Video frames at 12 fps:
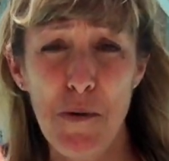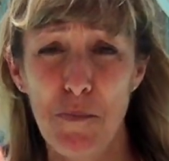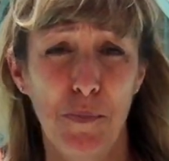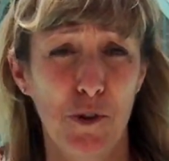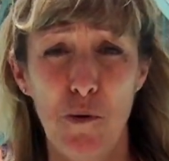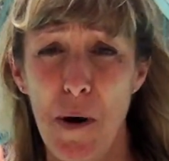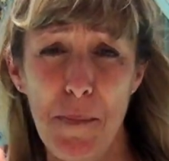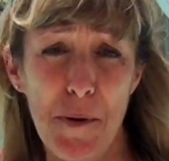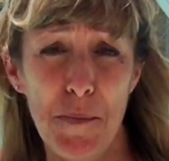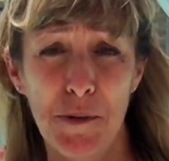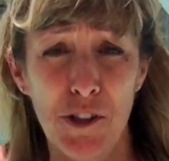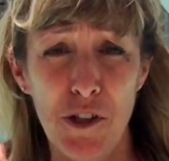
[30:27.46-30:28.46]
blew up a
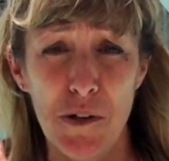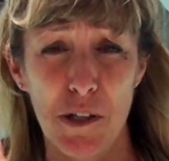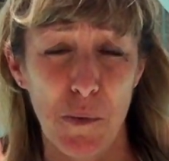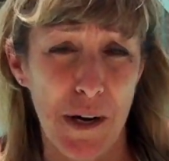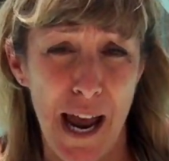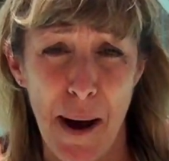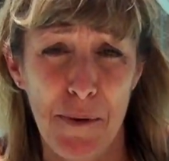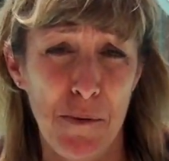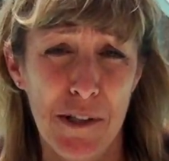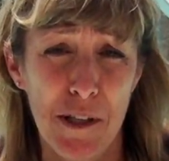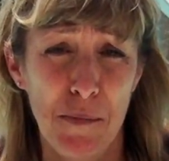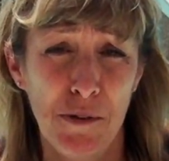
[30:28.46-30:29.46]
balloon. And what happened
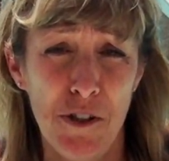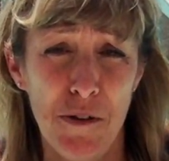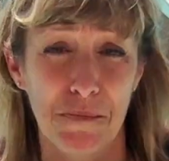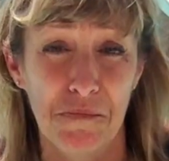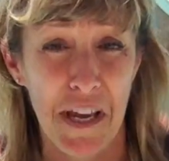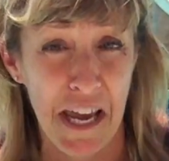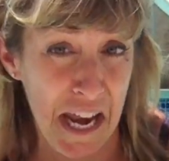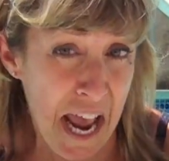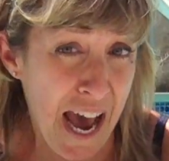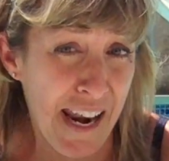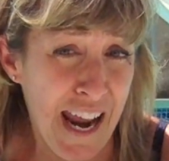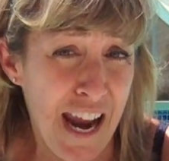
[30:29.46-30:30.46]
with the balloon? It
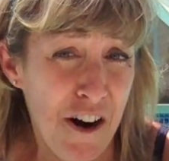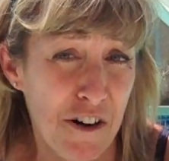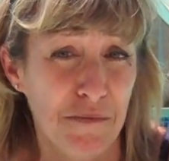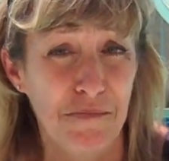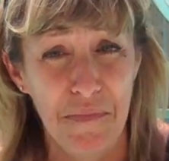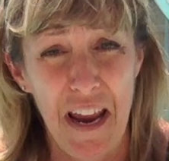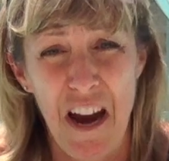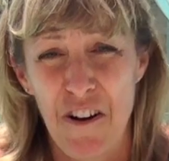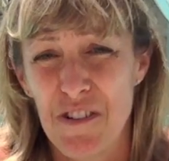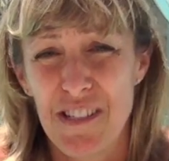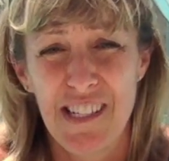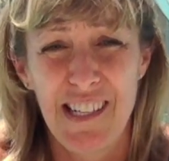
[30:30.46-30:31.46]
had air. Air
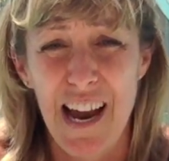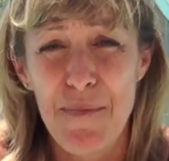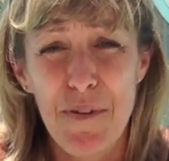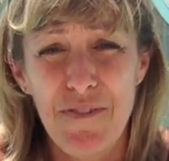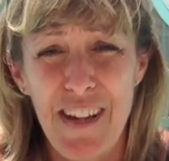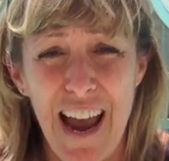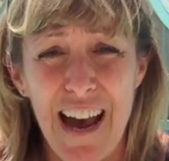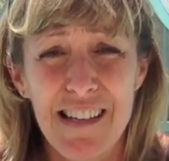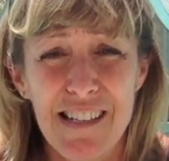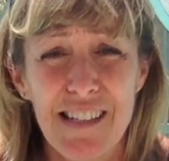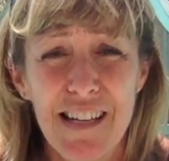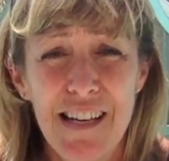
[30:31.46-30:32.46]
is a type of
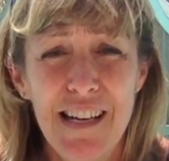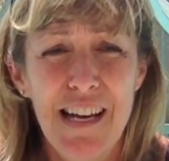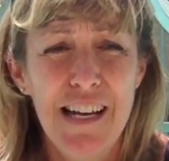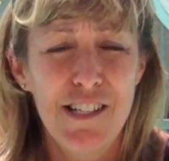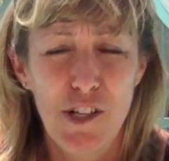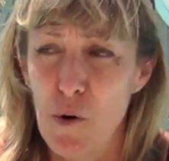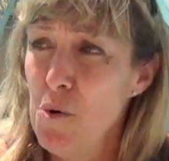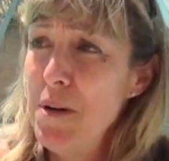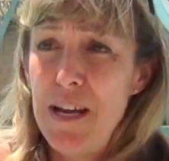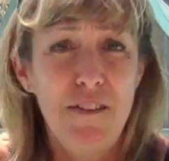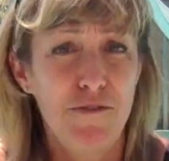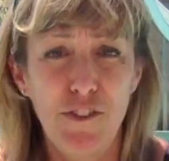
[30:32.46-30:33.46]
gas. So
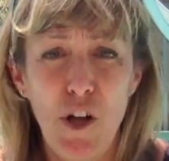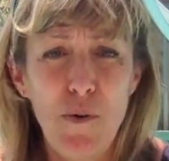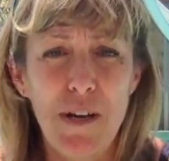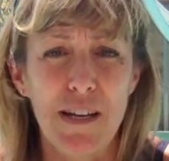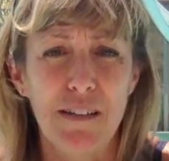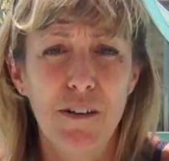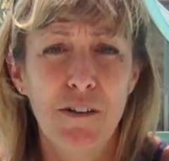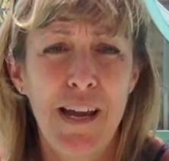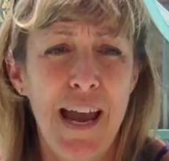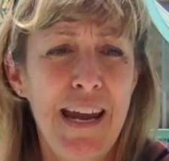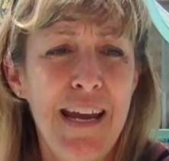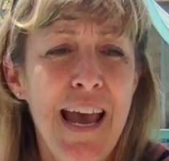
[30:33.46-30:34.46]
it floated,
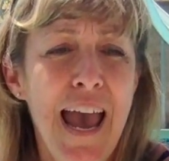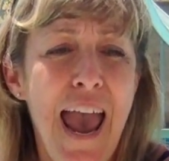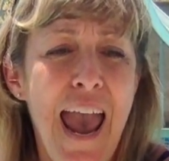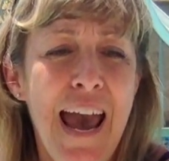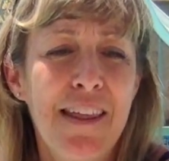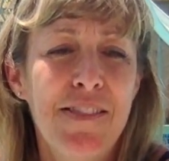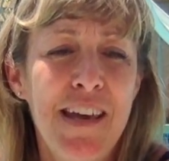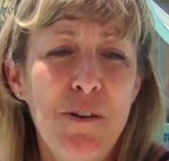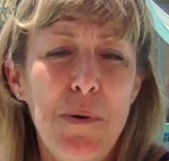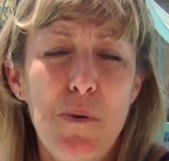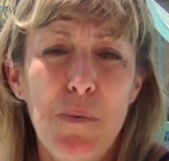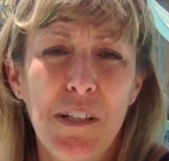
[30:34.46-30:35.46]
okay? And then
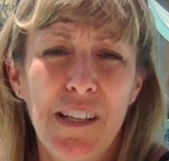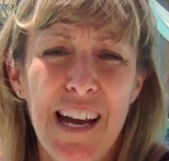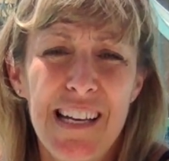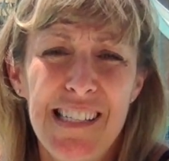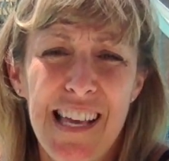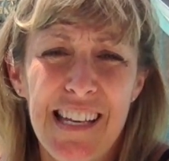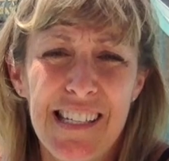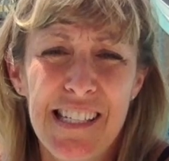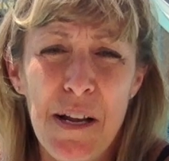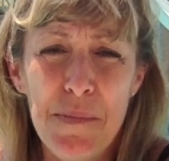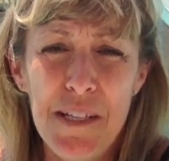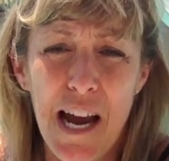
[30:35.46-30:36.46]
we realized that
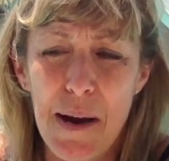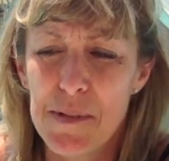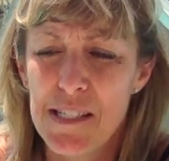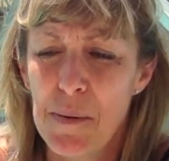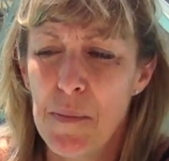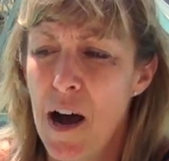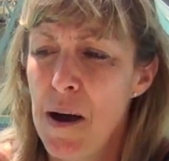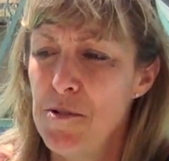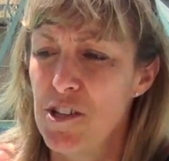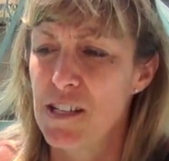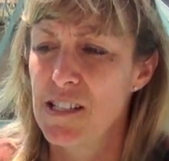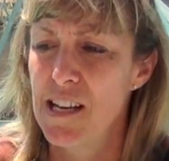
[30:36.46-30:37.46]
sometimes some
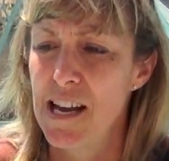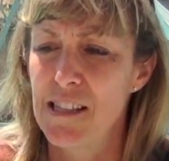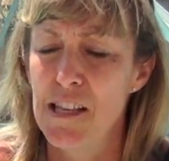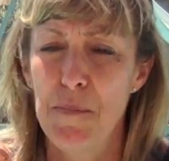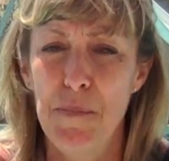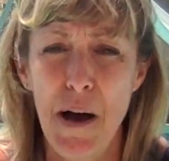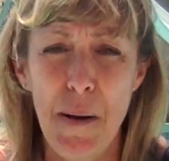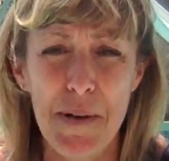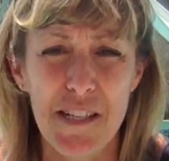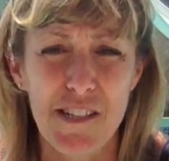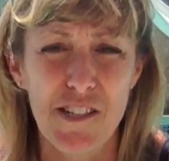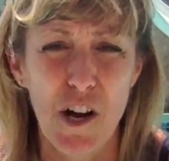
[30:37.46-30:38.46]
objects like the
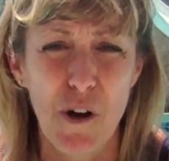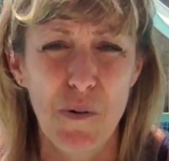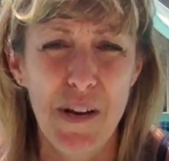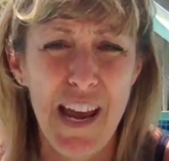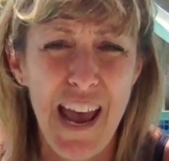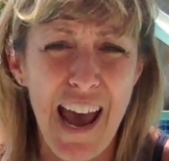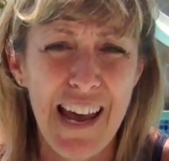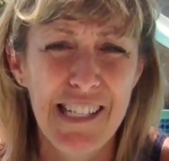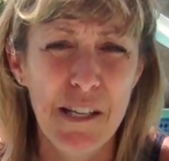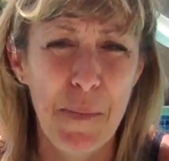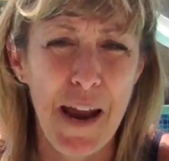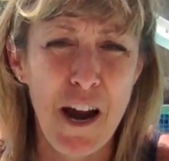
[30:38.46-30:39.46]
pumice stone had
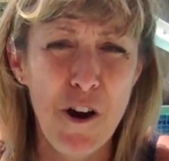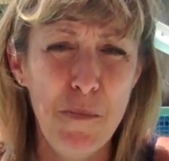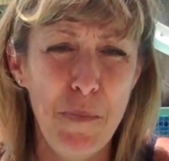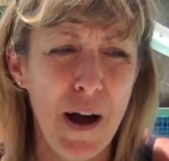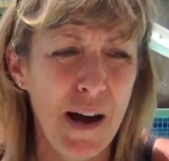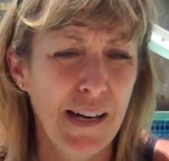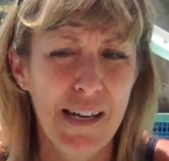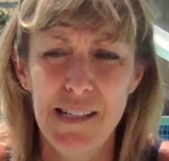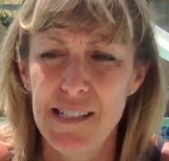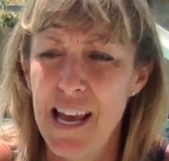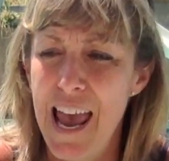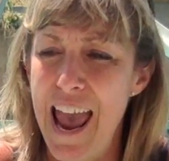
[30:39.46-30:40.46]
some air
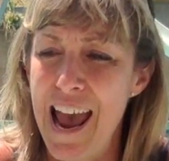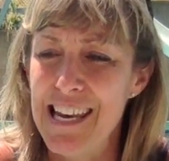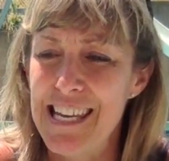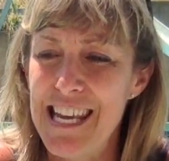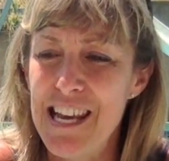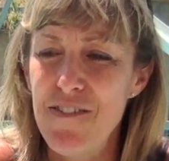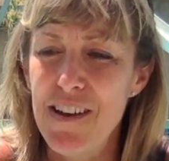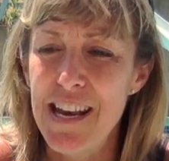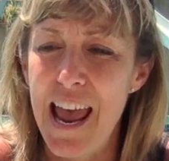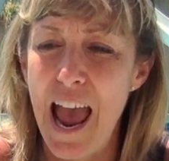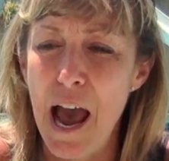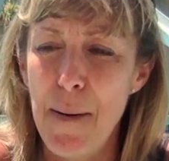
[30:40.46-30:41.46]
pockets, and even
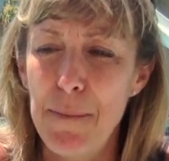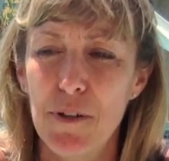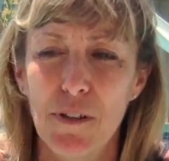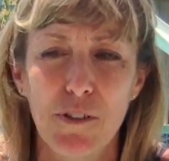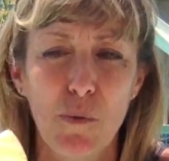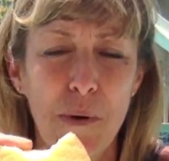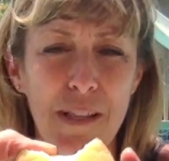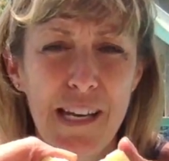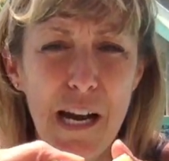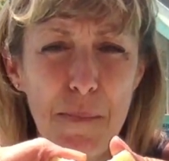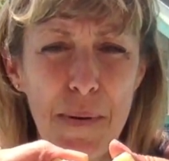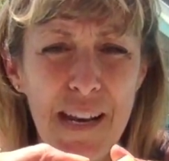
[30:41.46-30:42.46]
apple, the one that
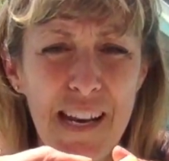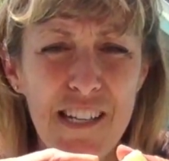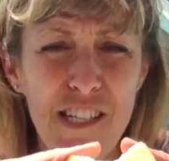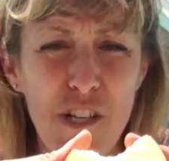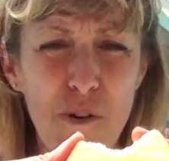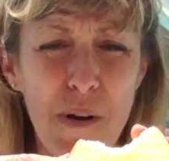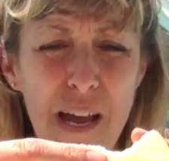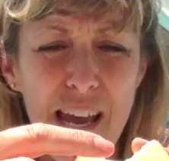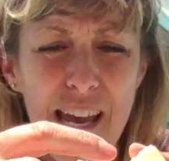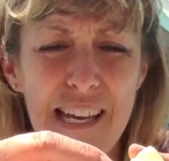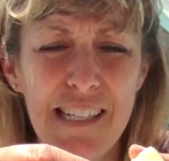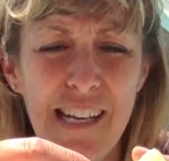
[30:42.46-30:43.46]
I bit into,
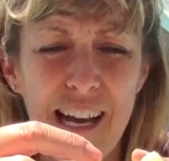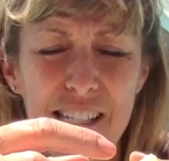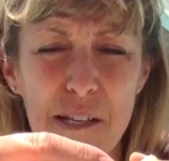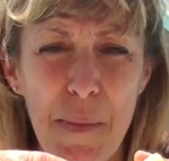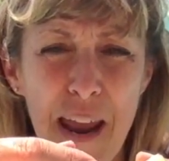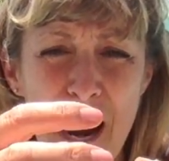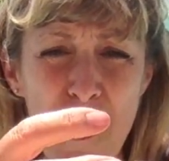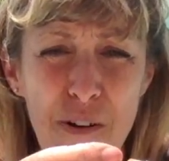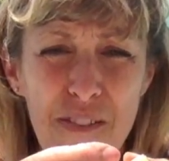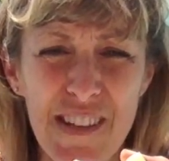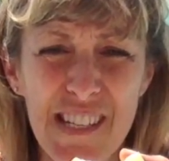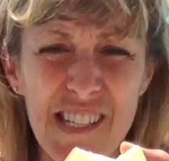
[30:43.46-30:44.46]
has got some air
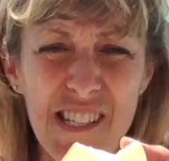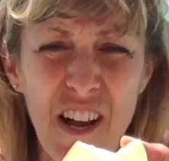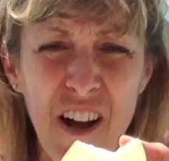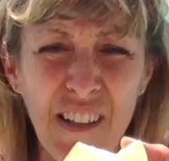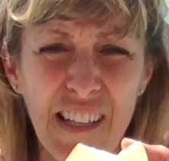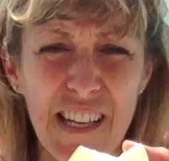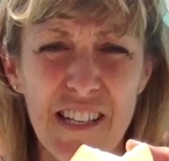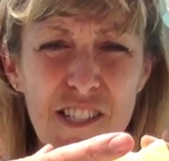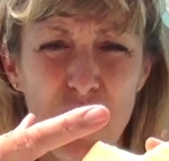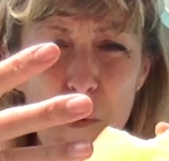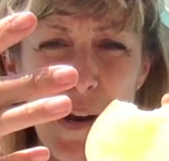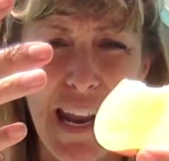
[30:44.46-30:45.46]
in the solid,
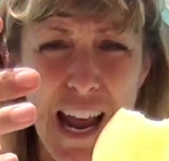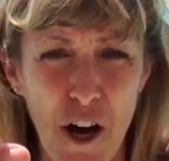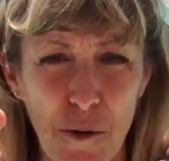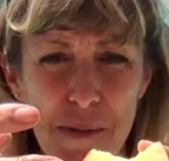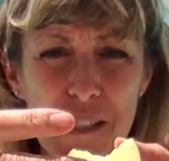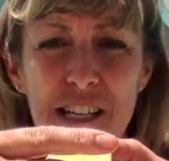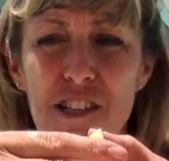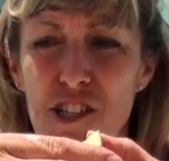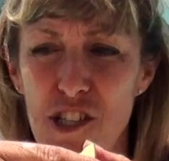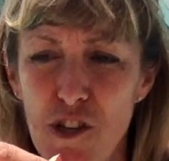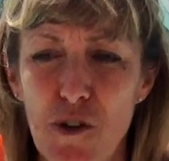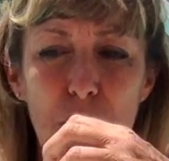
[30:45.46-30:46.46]
so it helps it
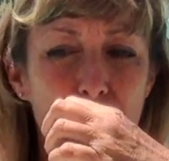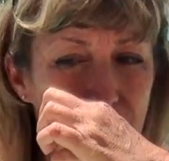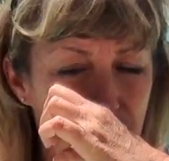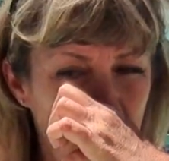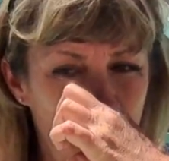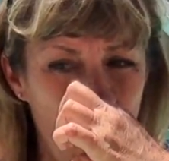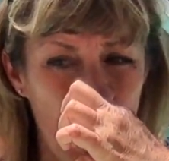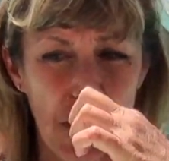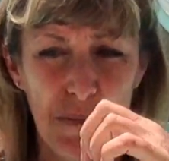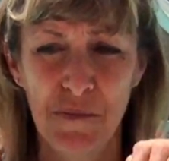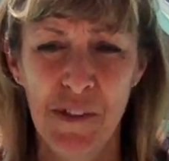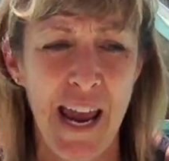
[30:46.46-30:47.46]
to float,
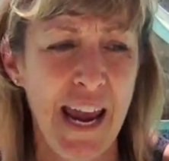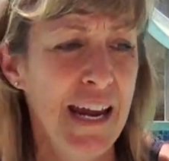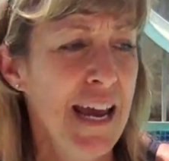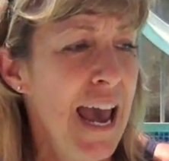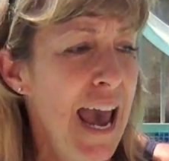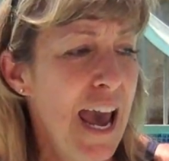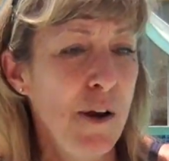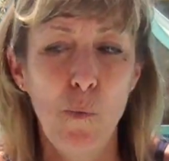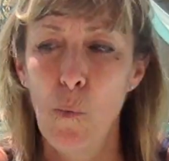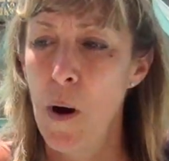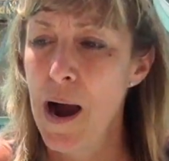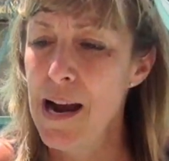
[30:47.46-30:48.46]
okay?
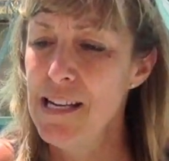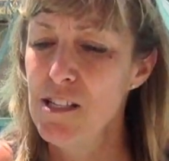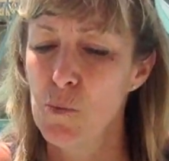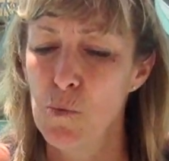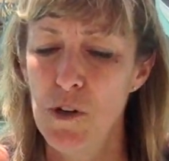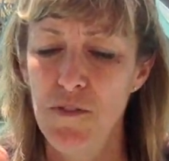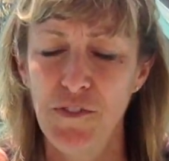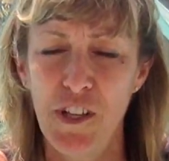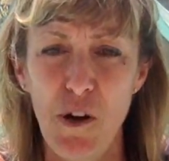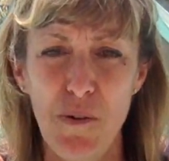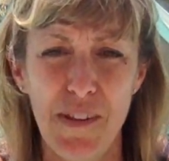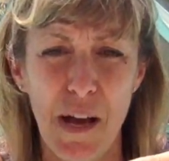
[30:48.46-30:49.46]
And why does wood
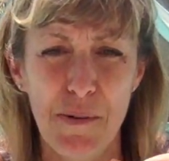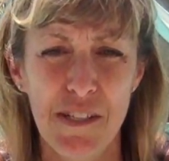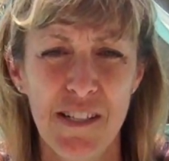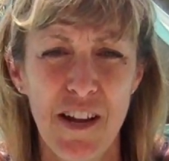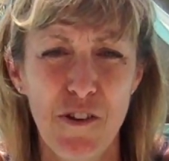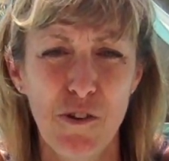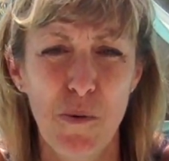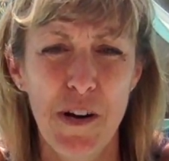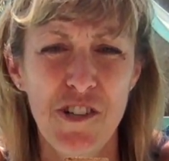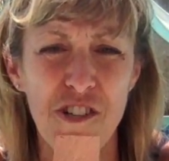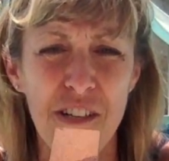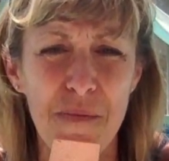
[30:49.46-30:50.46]
float? That was another
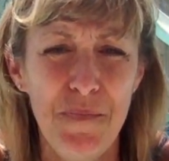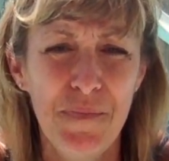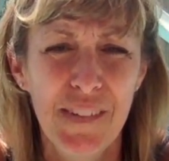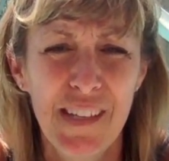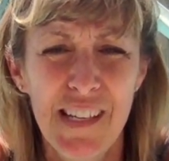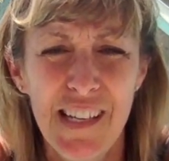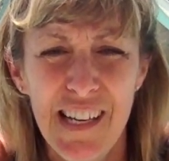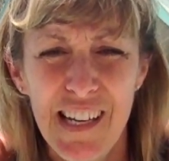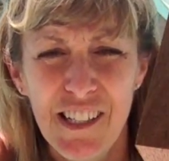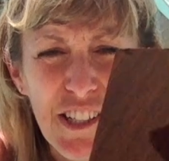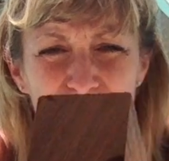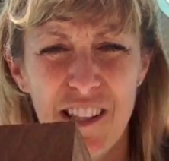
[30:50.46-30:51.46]
question.
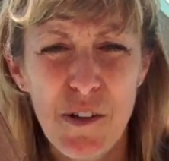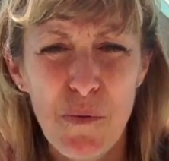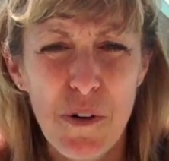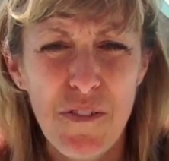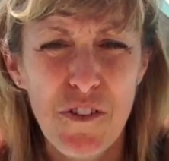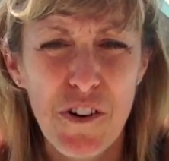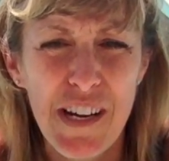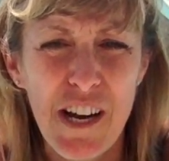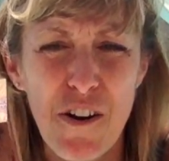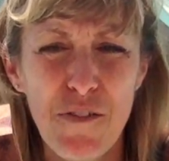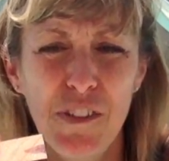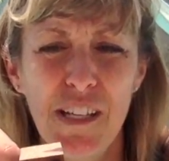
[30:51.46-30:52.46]
Look at the wood very
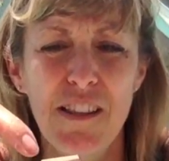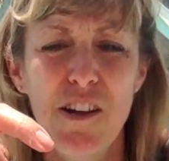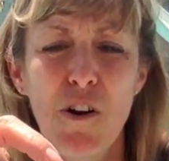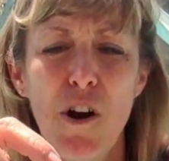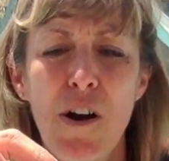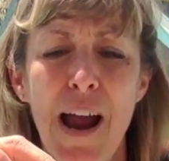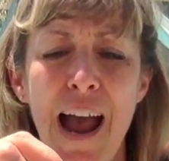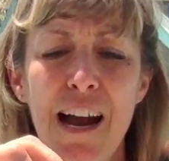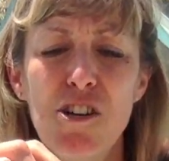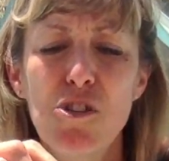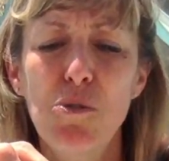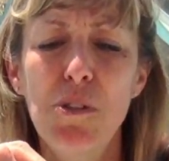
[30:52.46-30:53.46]
carefully. There are
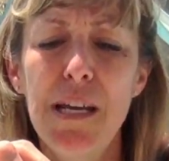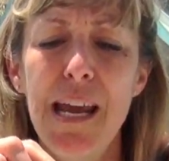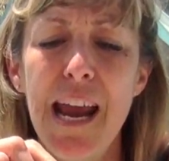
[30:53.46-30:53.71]
actually